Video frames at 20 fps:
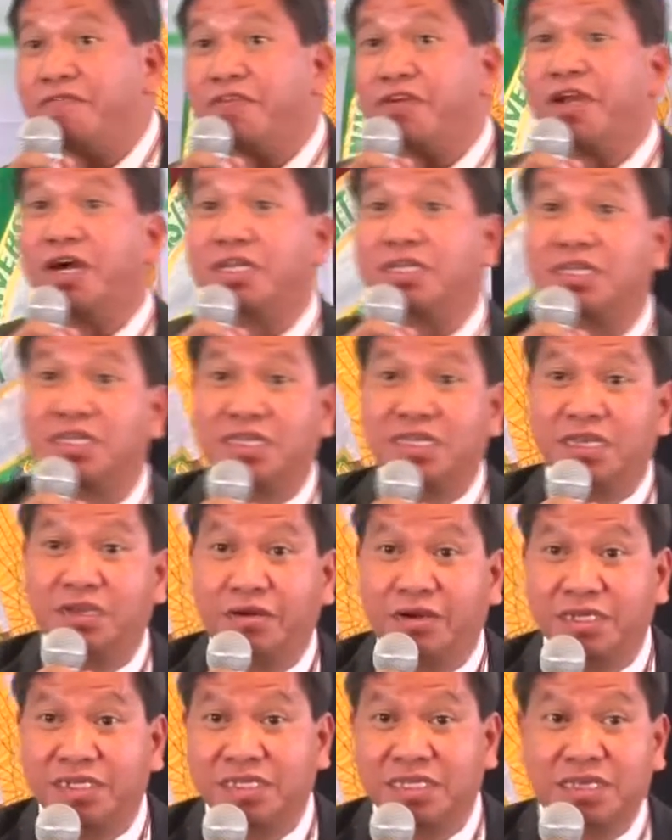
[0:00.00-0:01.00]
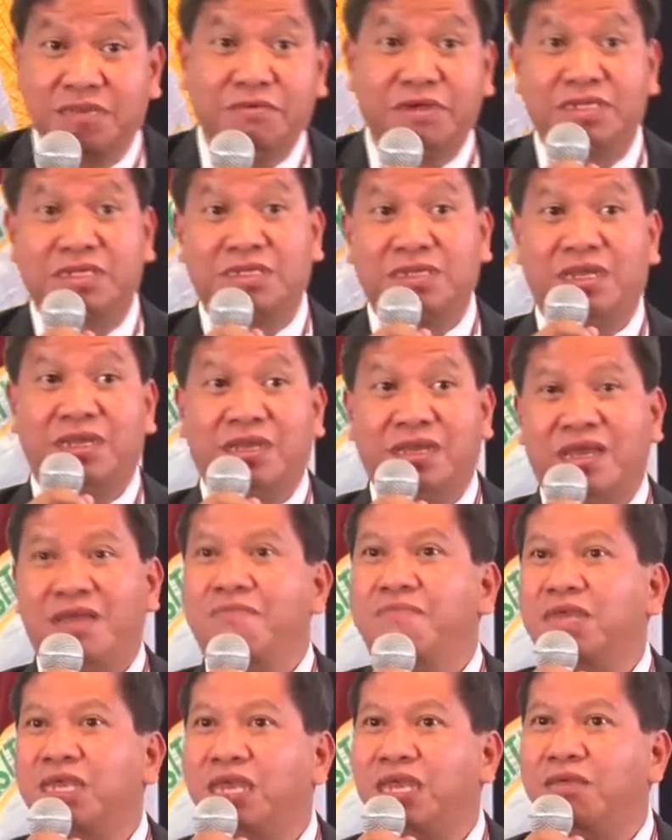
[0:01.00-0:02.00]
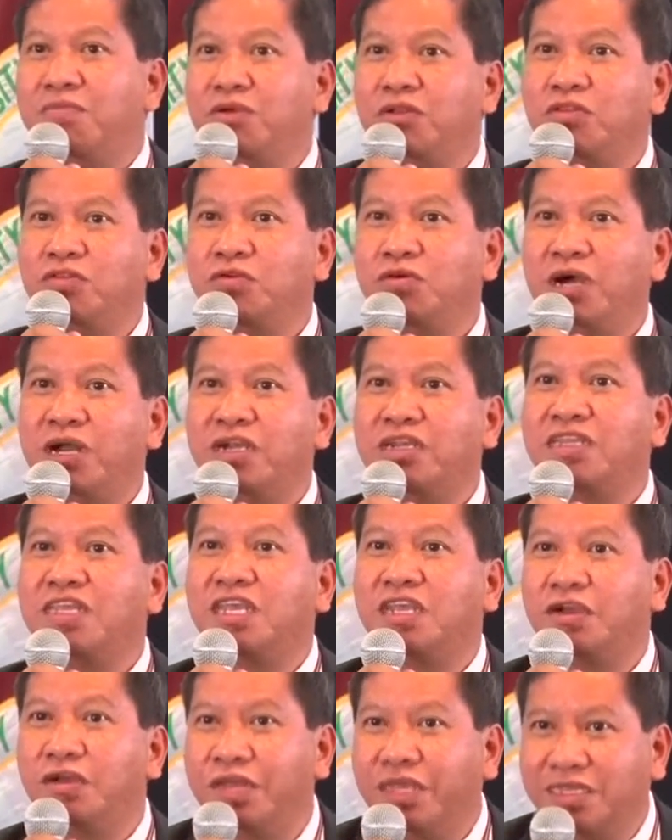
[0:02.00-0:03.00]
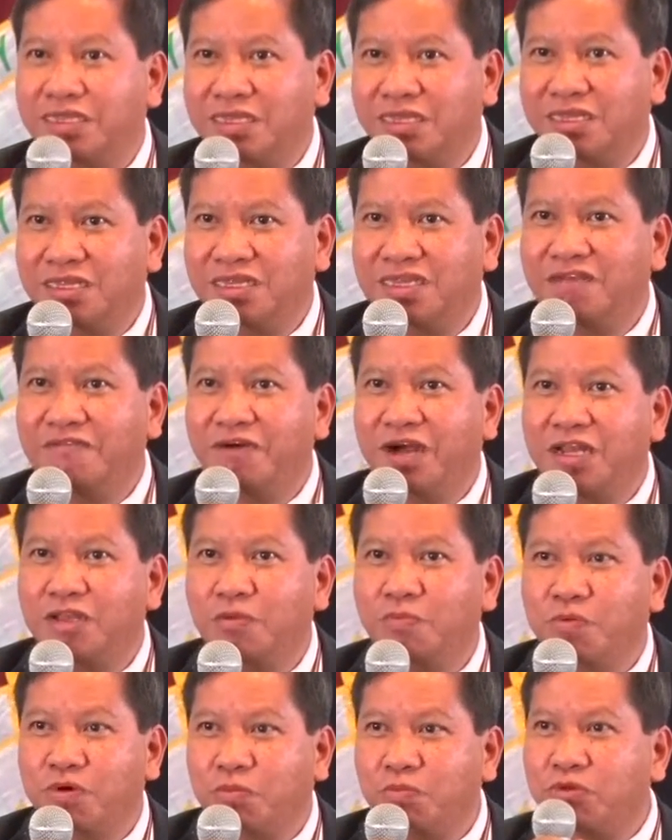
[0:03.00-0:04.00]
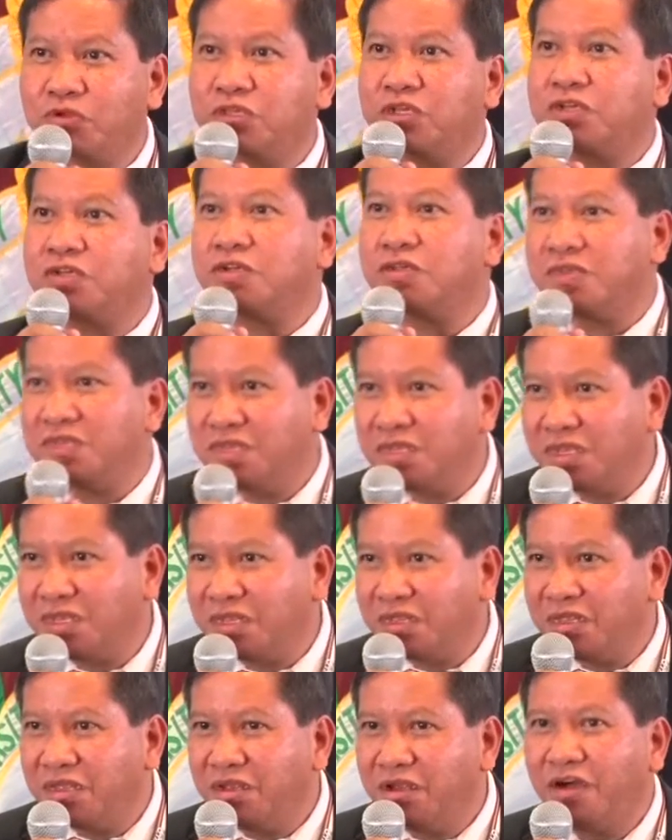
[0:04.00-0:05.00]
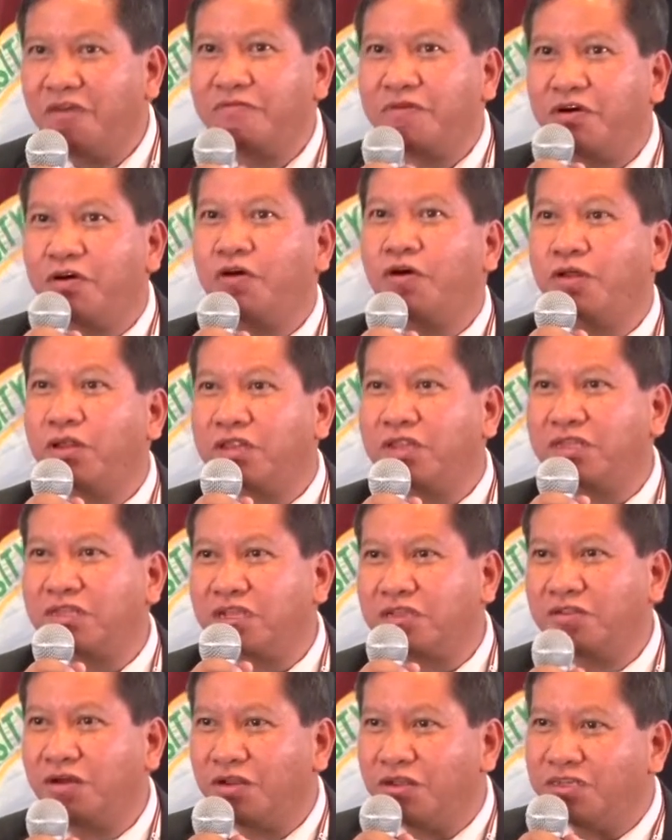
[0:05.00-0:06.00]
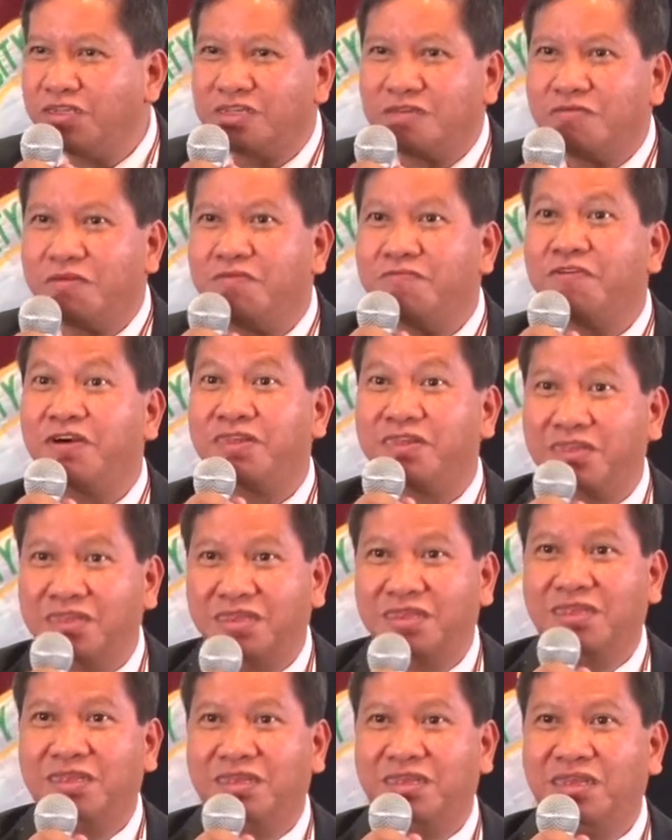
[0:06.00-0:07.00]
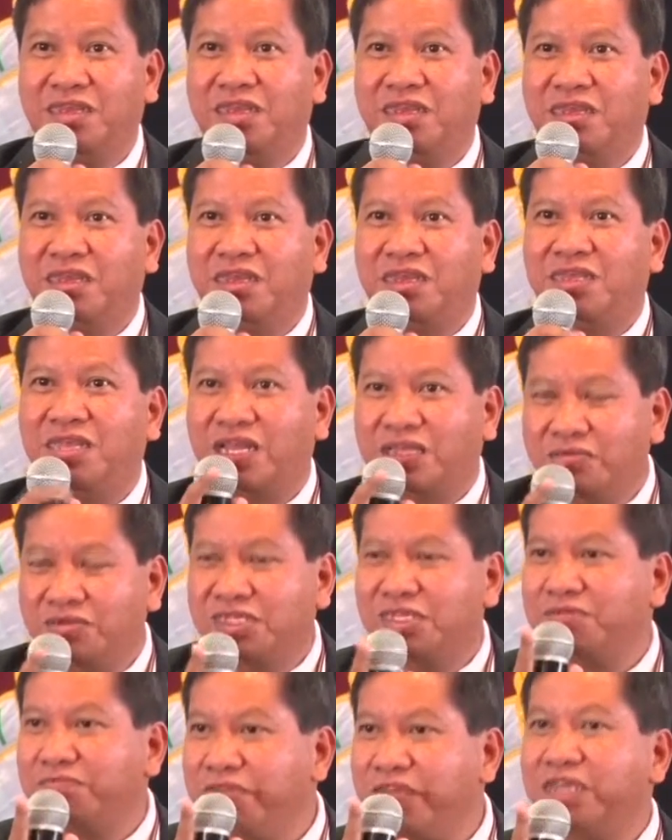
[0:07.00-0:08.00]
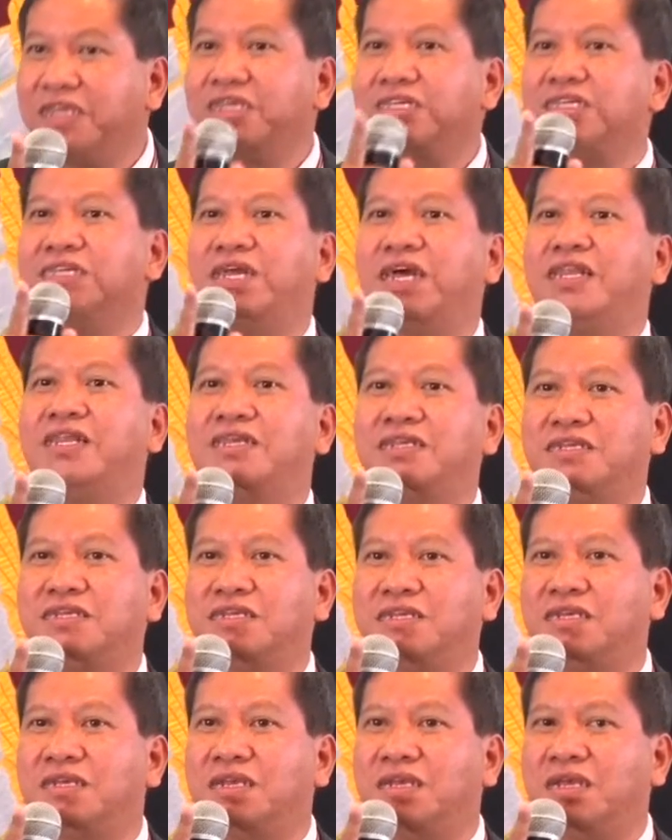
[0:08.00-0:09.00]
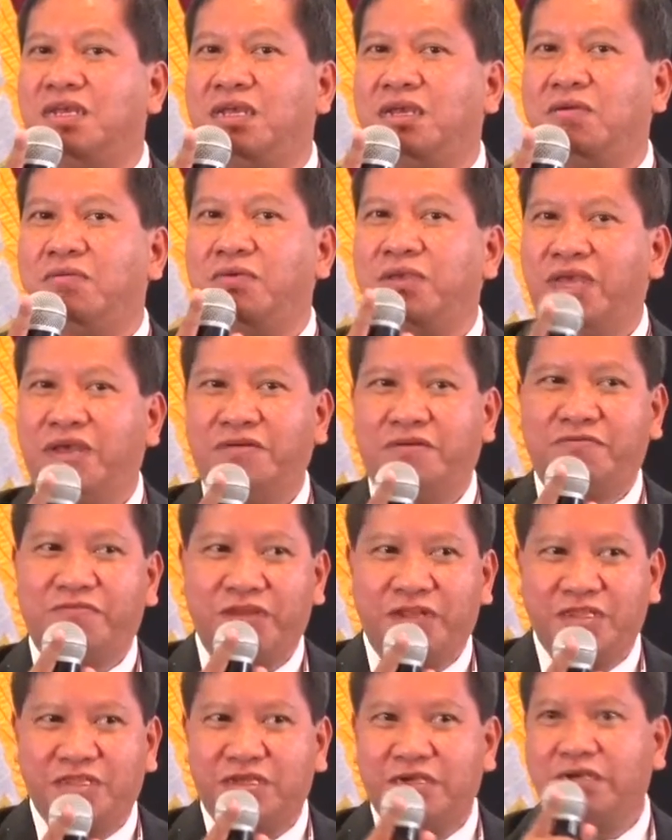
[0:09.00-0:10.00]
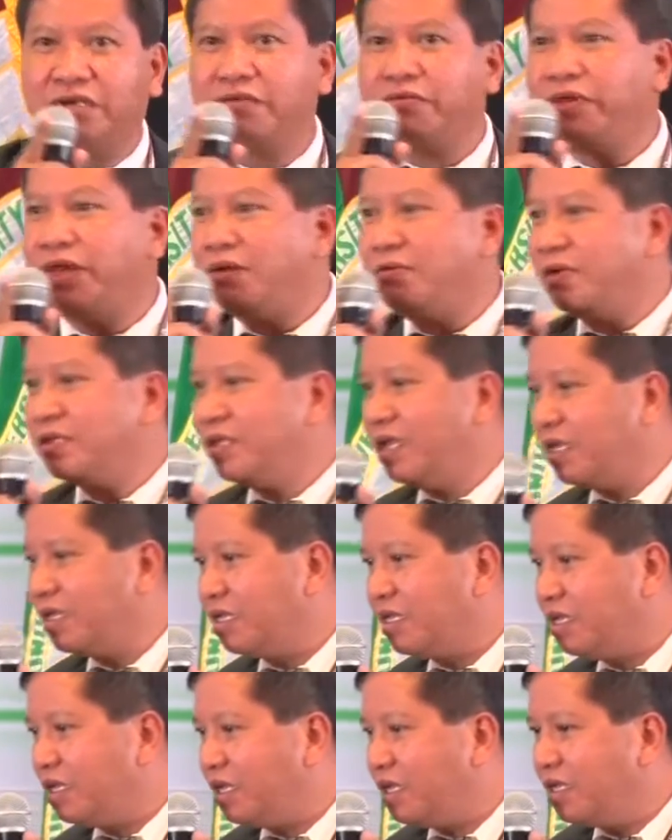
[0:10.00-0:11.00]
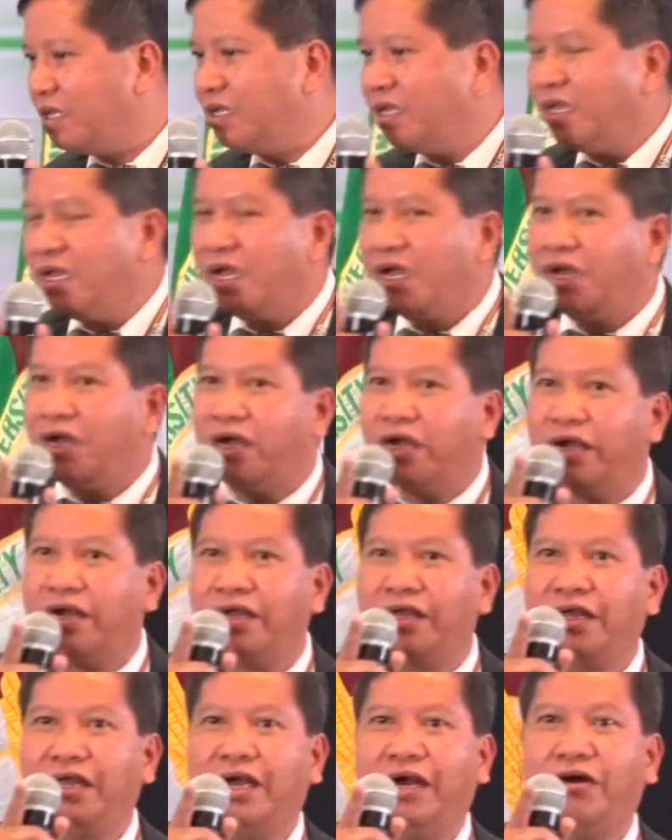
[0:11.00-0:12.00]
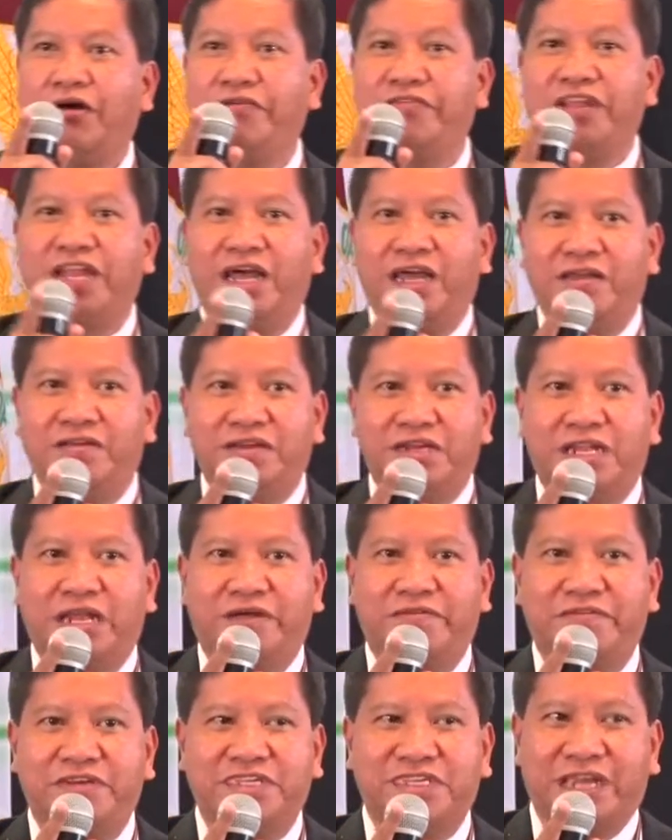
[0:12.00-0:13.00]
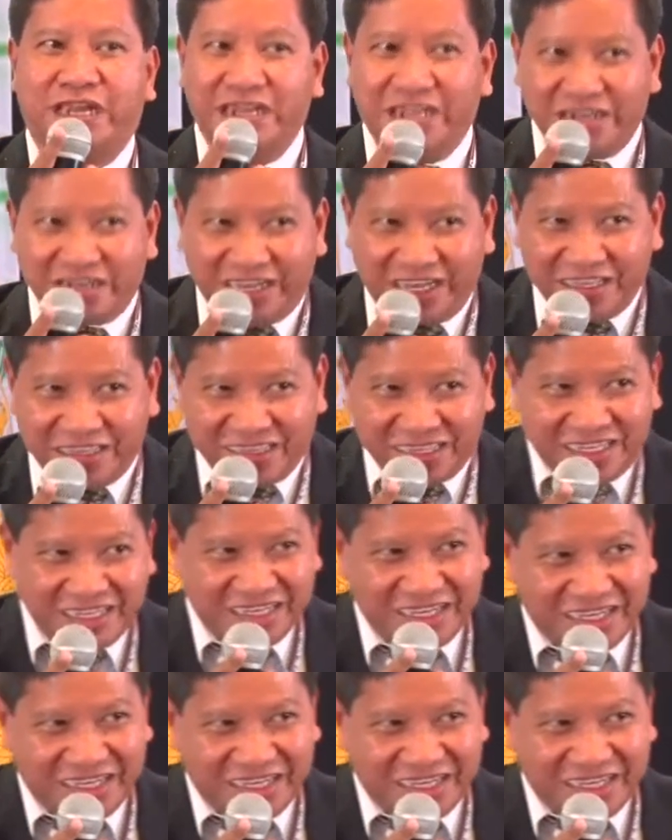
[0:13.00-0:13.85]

for us at the OST was being able to articulate the value proposition of all the technologies we funded. That was the biggest challenge. We have a filter, we have a dengue, uh, ovilar kit,